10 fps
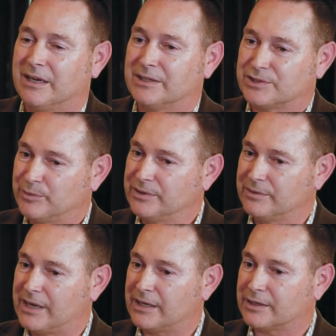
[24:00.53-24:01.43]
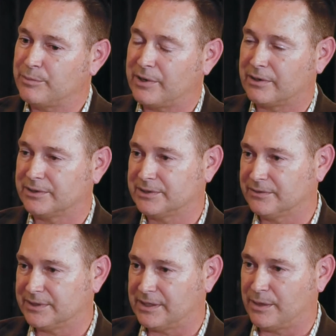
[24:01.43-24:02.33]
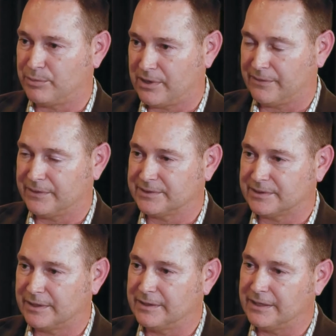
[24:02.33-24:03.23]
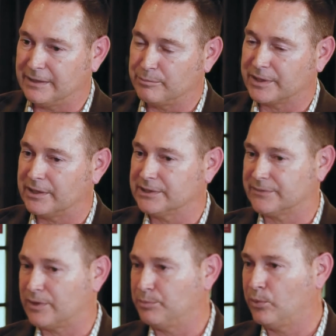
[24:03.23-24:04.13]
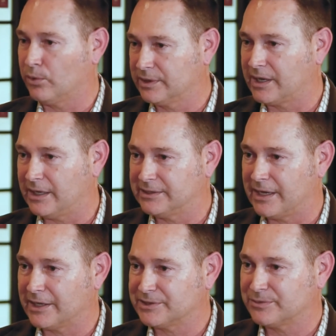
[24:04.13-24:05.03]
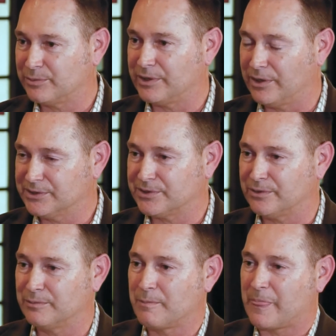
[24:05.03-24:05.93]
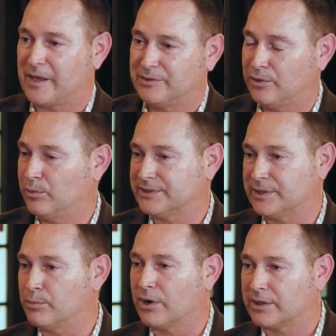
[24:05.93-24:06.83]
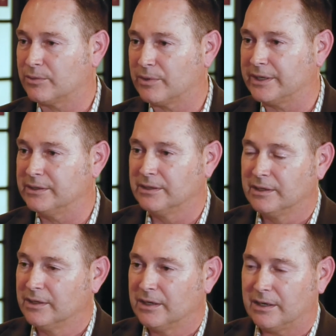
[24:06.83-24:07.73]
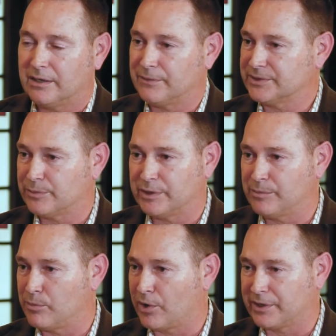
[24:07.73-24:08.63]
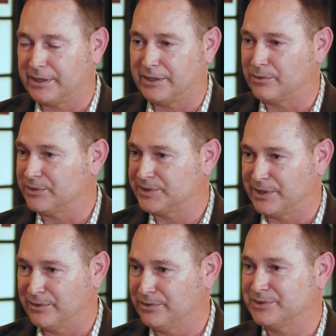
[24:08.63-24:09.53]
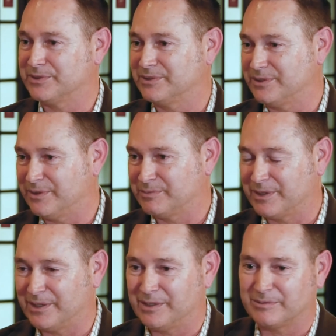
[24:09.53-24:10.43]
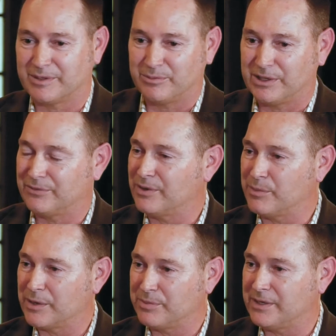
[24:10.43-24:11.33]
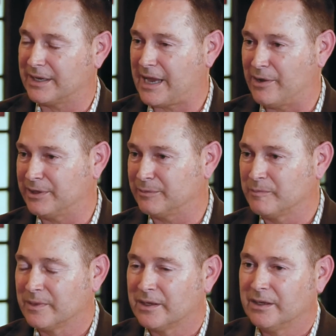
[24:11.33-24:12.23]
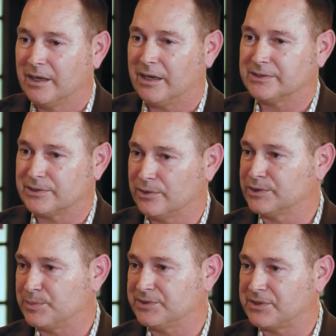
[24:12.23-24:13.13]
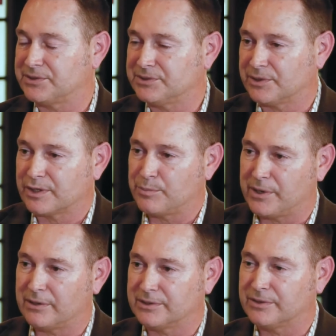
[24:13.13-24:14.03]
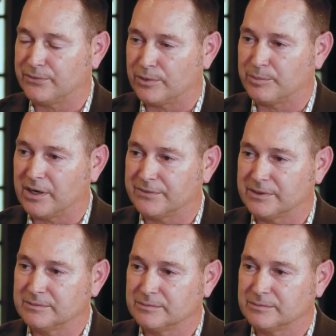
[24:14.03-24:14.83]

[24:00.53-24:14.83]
So we do that, comparing ourselves to nonprofits. And then because of our board contacts, we also know what's the market rate for someone in marketing or sales, whatever it might be, accounting. So those positions are compared to the for-profit.